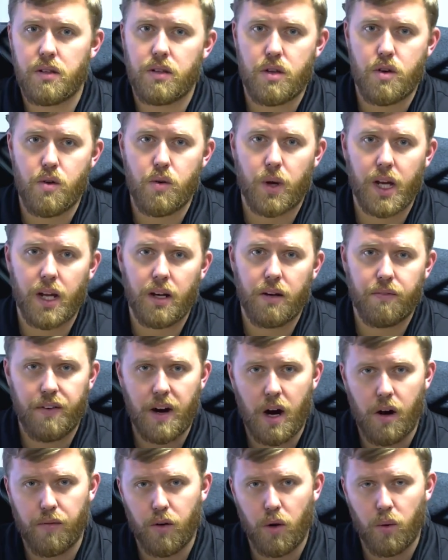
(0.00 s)
You can
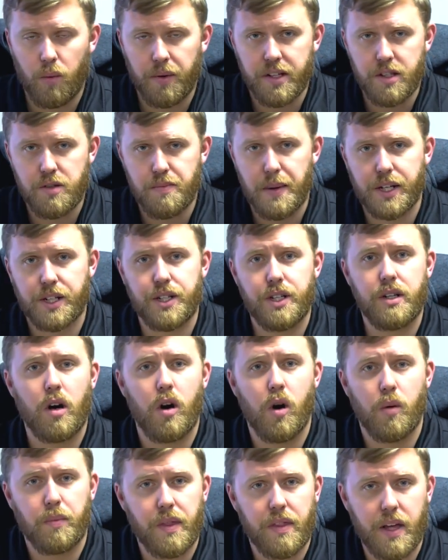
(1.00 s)
file for a reinspection,
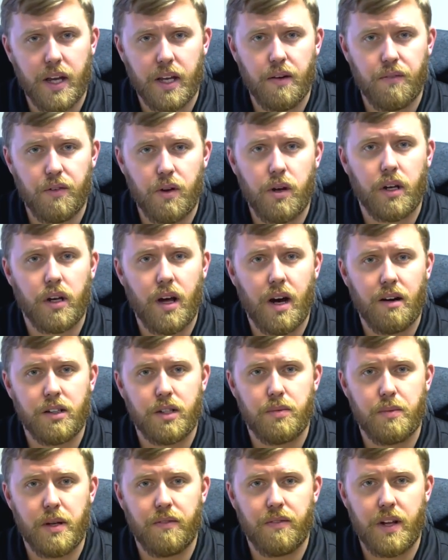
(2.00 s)
hope that they give you
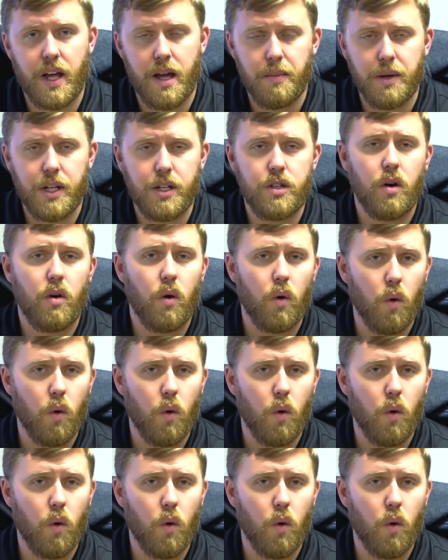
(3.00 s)
acknowledgement of damage,